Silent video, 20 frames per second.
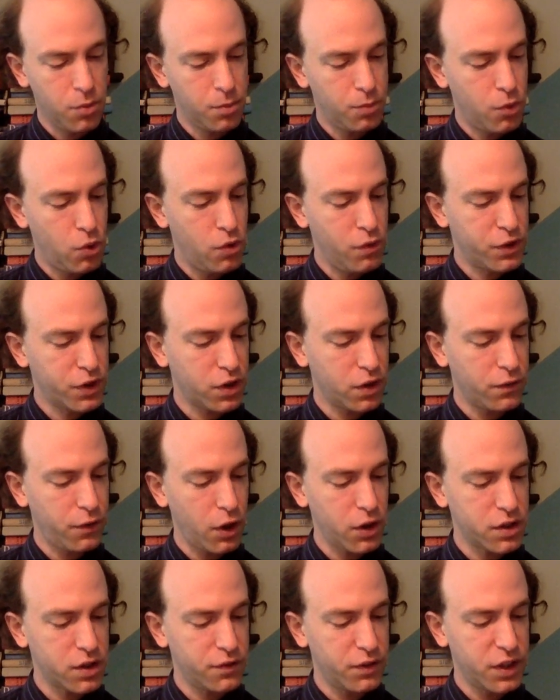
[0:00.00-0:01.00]
moved
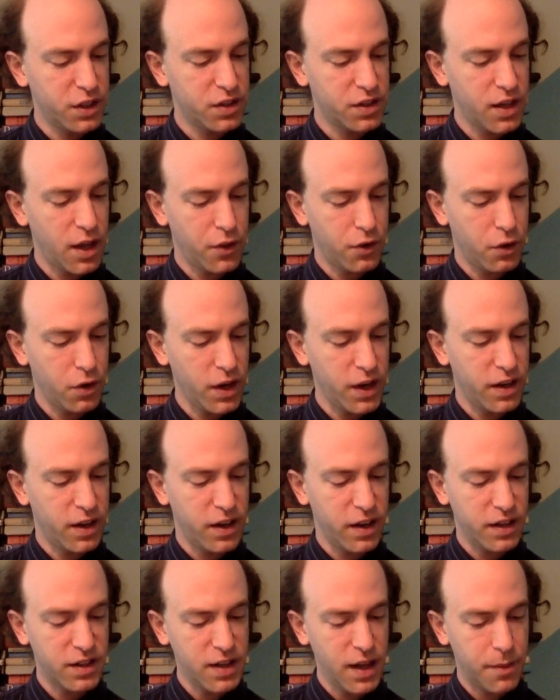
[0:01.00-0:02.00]
convulsively together in
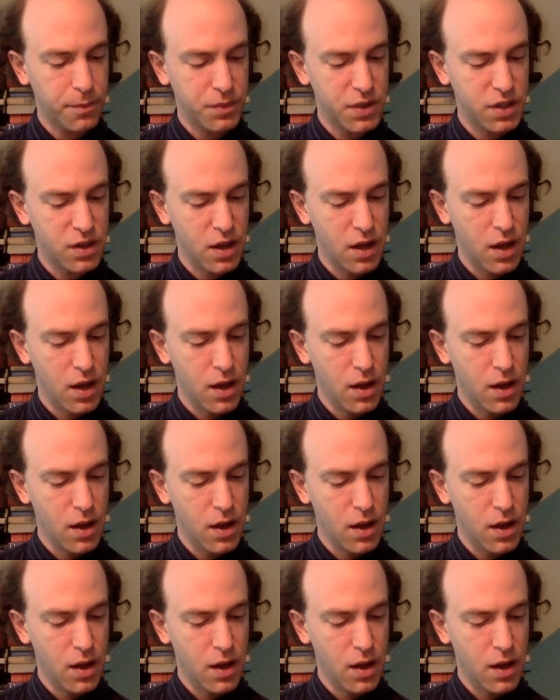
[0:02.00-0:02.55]
an attempt,